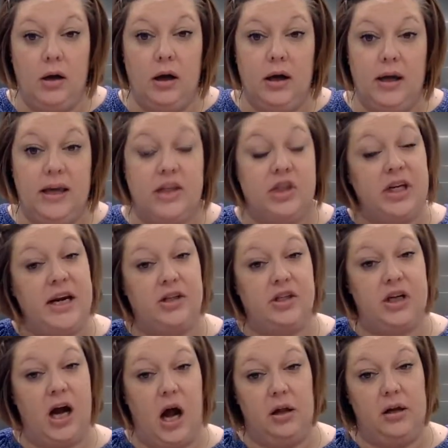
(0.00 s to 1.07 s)
can change
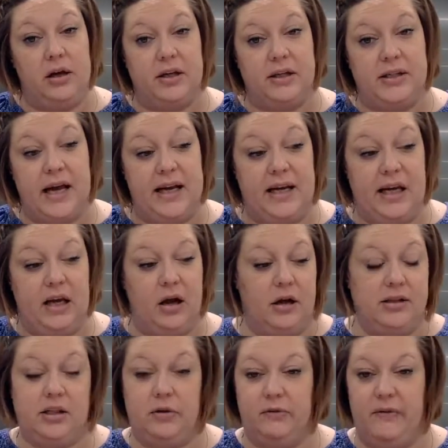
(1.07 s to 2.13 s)
colors, and he
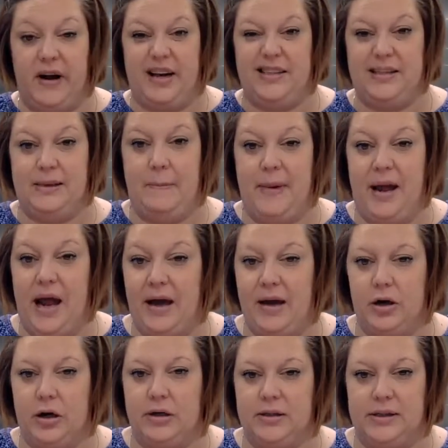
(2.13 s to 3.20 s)
also finds some
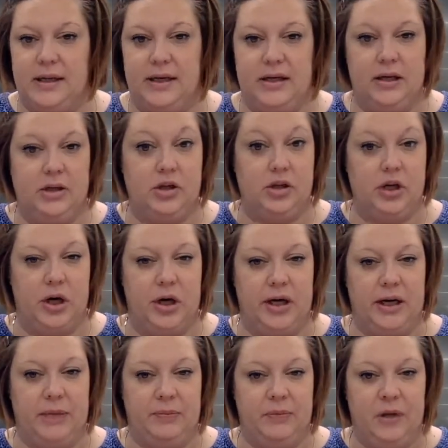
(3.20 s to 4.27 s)
patterns in his journey.
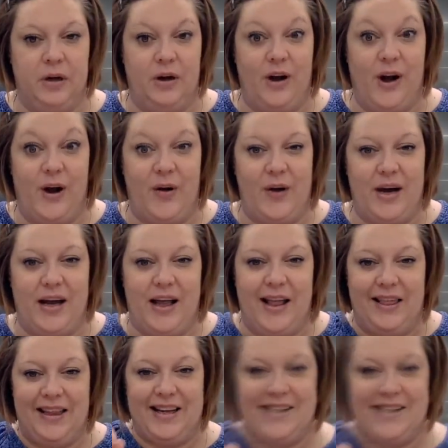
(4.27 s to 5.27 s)
All right, let's